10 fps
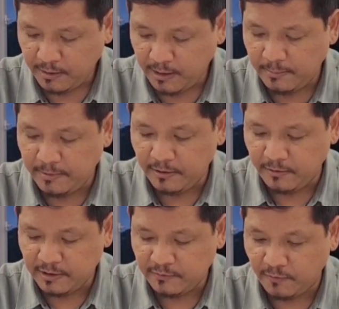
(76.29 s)
it will be
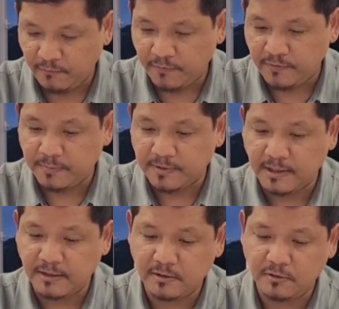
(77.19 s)
increased from
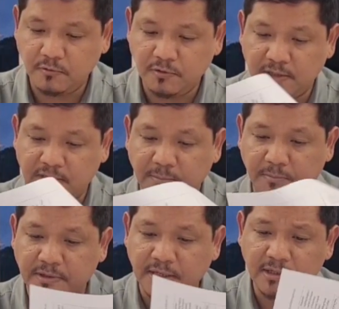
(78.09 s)
50% to
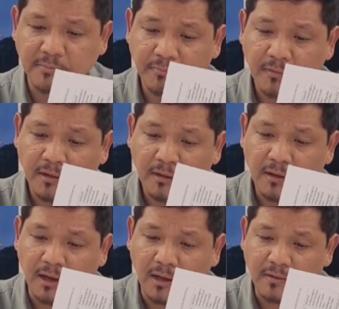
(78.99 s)

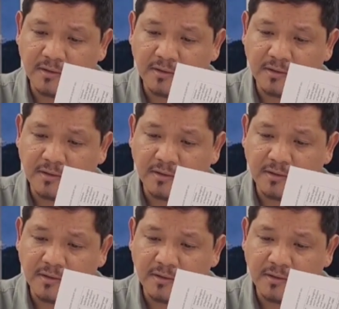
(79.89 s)
60%.